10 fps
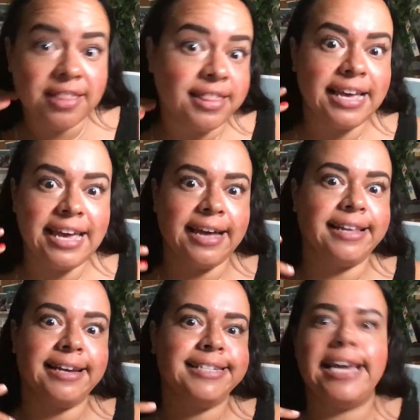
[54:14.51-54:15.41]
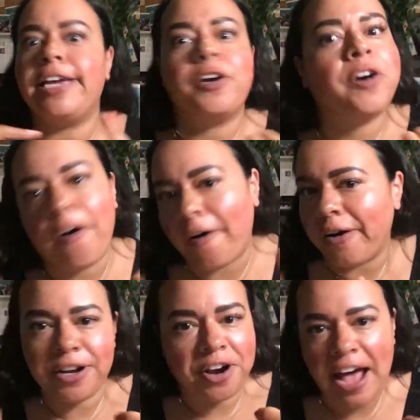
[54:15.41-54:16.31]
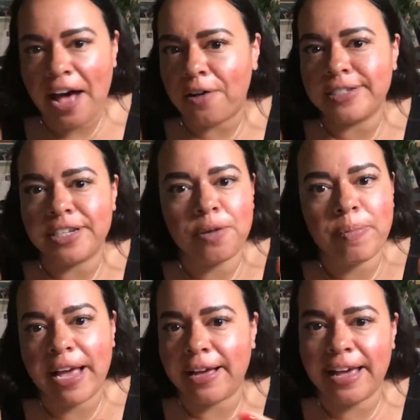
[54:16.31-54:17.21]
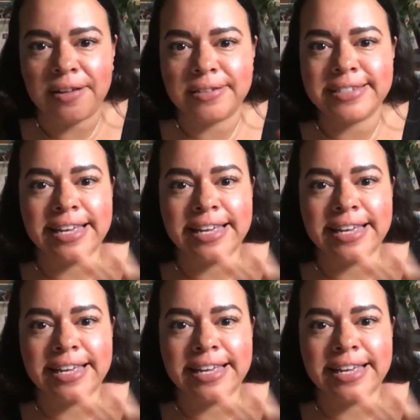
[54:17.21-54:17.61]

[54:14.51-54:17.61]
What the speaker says: they can't like take your car and your house and your bank accounts.